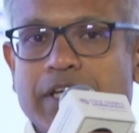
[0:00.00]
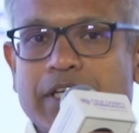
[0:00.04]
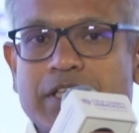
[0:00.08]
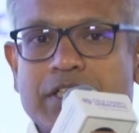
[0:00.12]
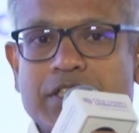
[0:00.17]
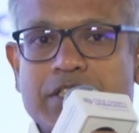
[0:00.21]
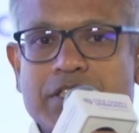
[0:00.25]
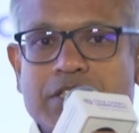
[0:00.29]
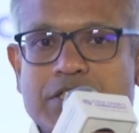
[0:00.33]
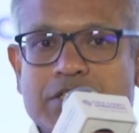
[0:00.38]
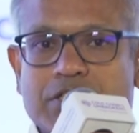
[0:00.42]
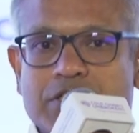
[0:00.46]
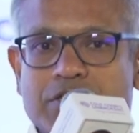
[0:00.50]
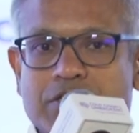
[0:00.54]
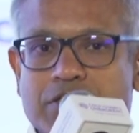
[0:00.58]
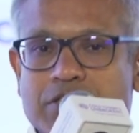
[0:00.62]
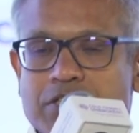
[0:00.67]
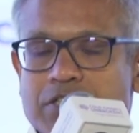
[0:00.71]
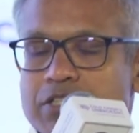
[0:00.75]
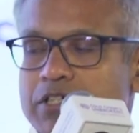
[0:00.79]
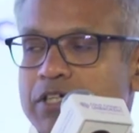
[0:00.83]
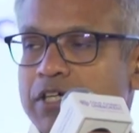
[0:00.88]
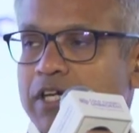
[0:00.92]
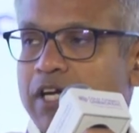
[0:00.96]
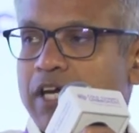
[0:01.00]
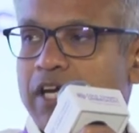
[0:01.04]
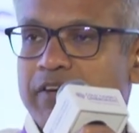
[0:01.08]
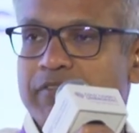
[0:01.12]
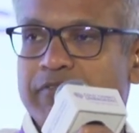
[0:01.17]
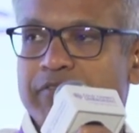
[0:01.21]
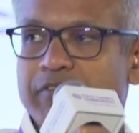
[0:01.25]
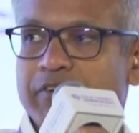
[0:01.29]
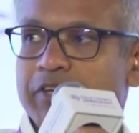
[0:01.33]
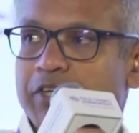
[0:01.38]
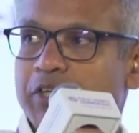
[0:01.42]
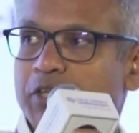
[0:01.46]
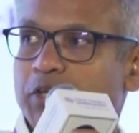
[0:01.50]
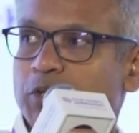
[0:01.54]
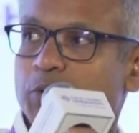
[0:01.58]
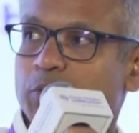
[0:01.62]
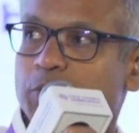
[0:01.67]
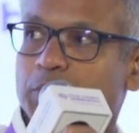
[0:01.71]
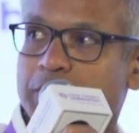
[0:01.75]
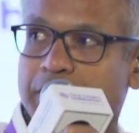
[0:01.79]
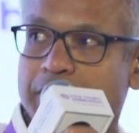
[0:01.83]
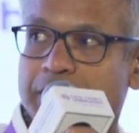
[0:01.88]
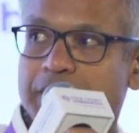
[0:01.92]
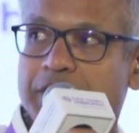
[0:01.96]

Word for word: like Samit Jain on one side,